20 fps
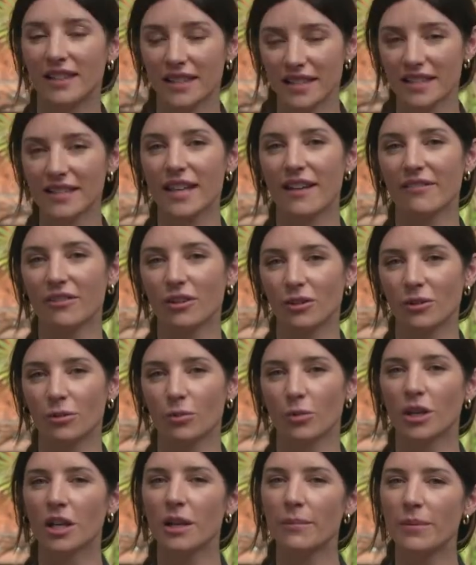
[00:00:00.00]
At this level,
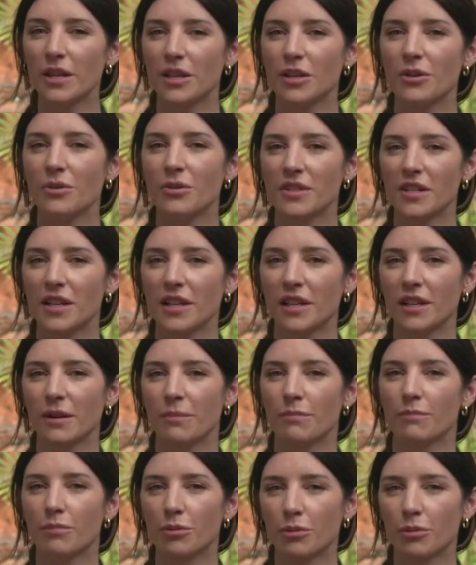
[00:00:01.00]
we're going to be using